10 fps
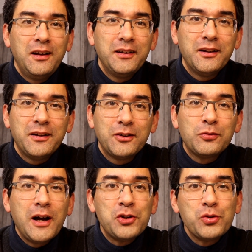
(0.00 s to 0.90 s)
and I
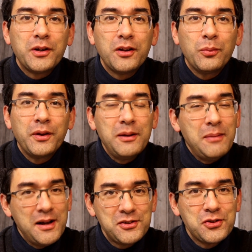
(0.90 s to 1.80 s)
graduated with a
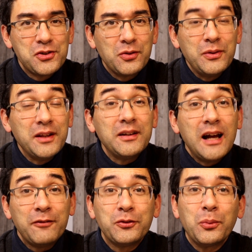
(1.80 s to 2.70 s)
master's degree. And then
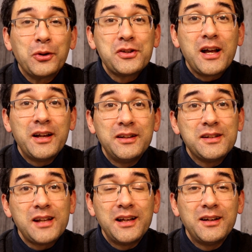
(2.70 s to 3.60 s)
afterwards, I
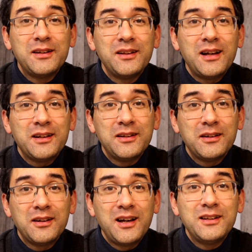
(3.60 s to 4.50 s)
decided that
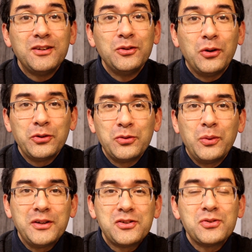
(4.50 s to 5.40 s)
I did not
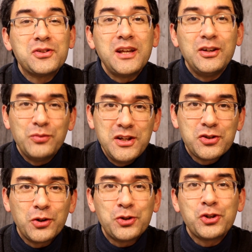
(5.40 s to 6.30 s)
want to stay in
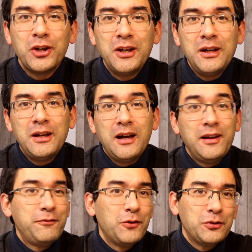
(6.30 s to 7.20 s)
research.
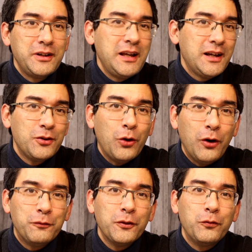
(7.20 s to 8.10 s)
I've already had an
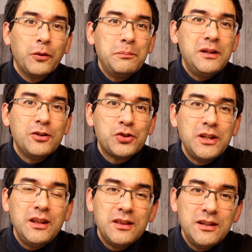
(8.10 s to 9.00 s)
offer for a
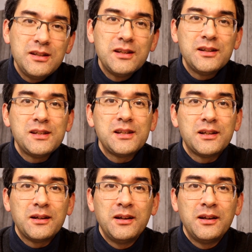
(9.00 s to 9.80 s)
PhD thesis,